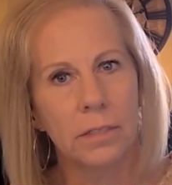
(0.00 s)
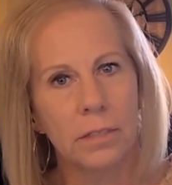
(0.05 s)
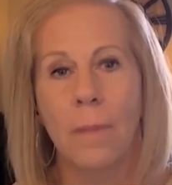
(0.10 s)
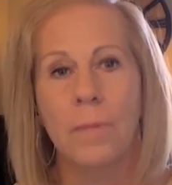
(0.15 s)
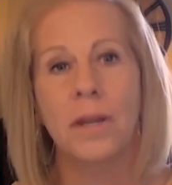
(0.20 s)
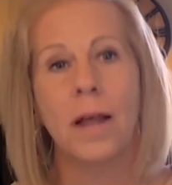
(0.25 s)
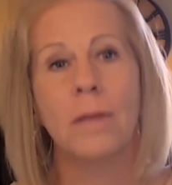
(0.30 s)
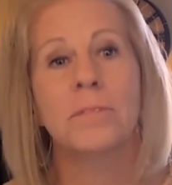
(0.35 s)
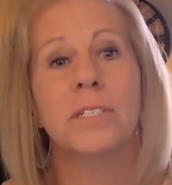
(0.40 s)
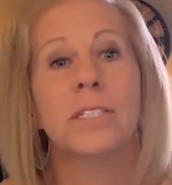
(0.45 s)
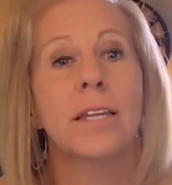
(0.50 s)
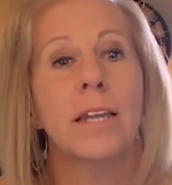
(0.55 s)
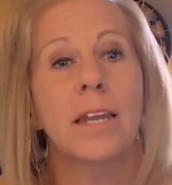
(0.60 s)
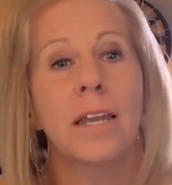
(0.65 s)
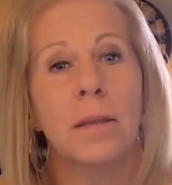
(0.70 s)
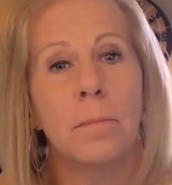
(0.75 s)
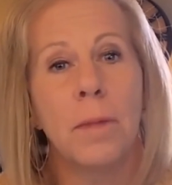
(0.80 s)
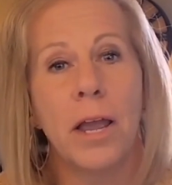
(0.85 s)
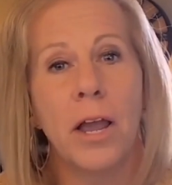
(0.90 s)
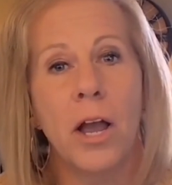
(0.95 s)
I mean, I'm sitting
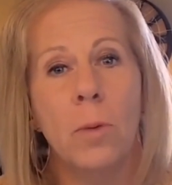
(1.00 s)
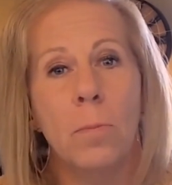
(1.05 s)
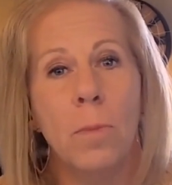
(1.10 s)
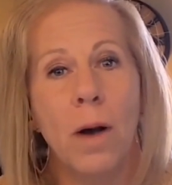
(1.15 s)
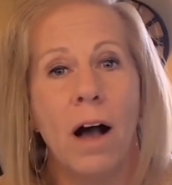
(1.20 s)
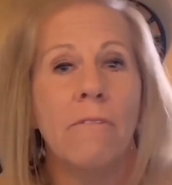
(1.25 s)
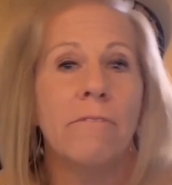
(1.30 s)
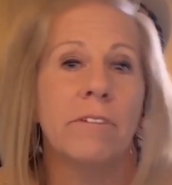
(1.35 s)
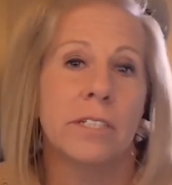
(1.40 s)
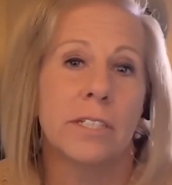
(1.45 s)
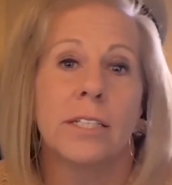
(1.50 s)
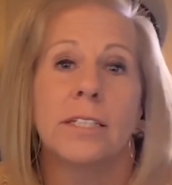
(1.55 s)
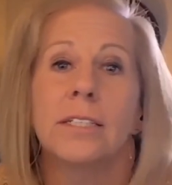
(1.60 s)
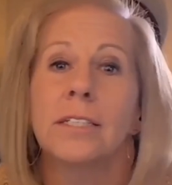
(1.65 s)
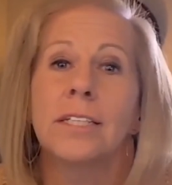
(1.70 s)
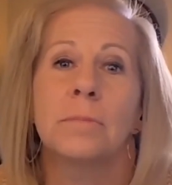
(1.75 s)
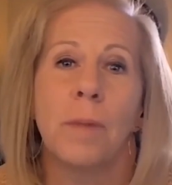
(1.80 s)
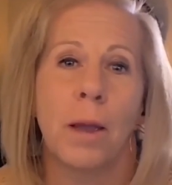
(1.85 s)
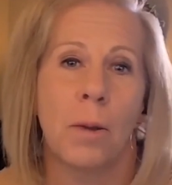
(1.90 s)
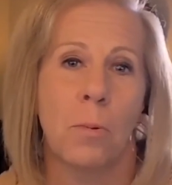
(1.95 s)
in my home office. This
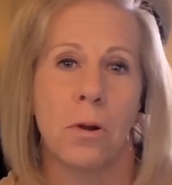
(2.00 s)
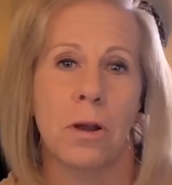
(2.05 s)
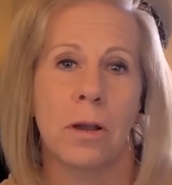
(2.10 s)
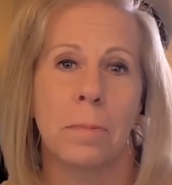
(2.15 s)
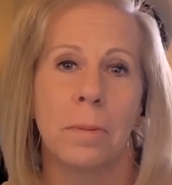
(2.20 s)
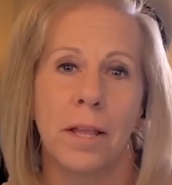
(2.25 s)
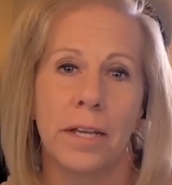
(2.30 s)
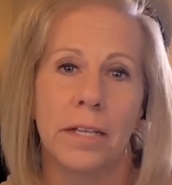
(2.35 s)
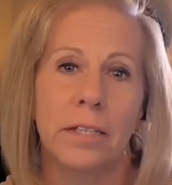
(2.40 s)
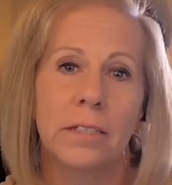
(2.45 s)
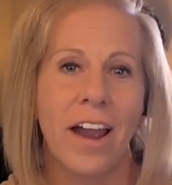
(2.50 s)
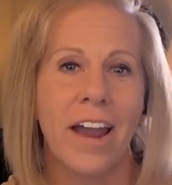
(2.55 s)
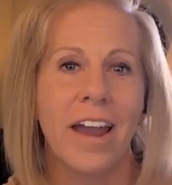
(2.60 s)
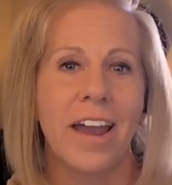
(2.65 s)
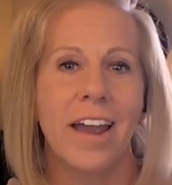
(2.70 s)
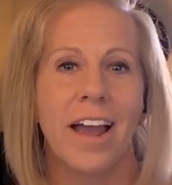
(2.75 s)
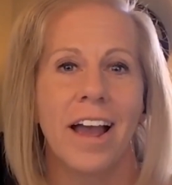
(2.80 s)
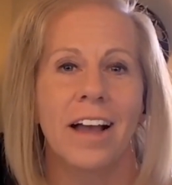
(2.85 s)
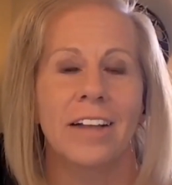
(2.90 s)
is my workplace, right?